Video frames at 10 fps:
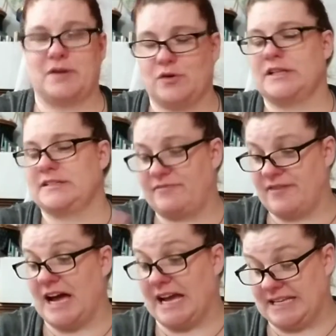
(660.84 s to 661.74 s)
going to
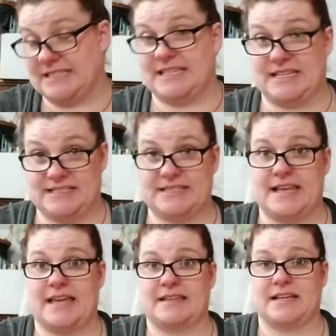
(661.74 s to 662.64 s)
find is
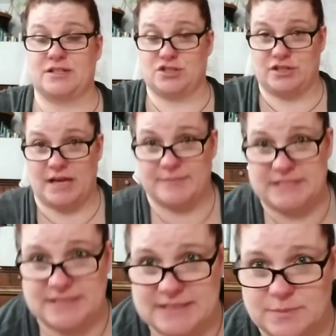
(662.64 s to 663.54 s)
that
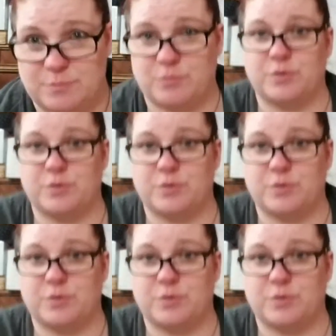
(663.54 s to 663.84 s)
Nostradamus's